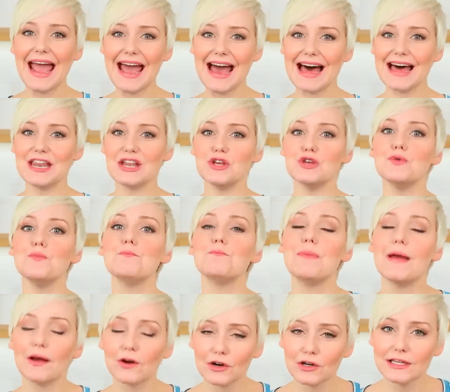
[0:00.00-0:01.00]
and you
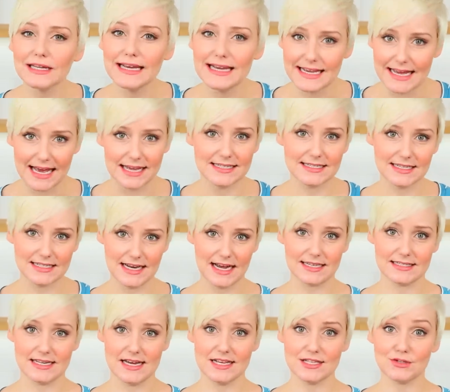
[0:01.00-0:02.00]
barely can
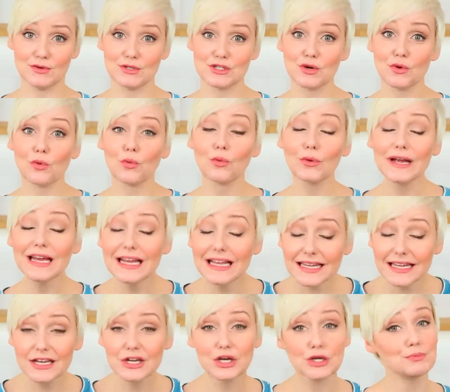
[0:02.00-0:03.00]
detect it. So it's a
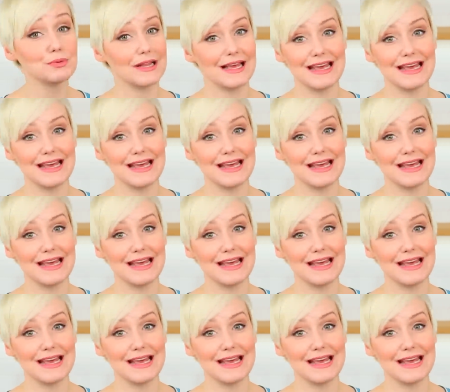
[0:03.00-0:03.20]
really good